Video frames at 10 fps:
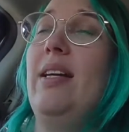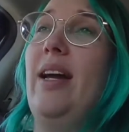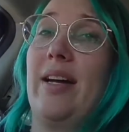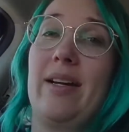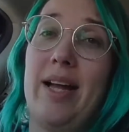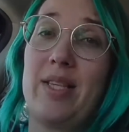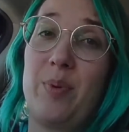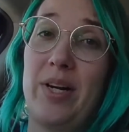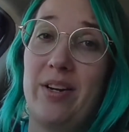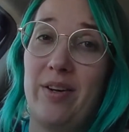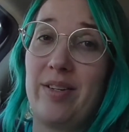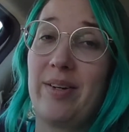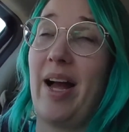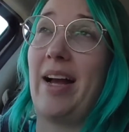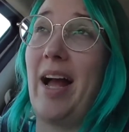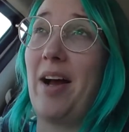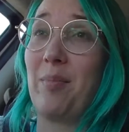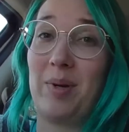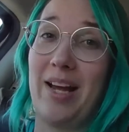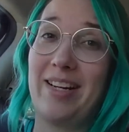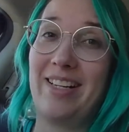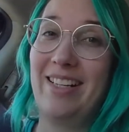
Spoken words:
yeah, it's pretty good. I can't complain.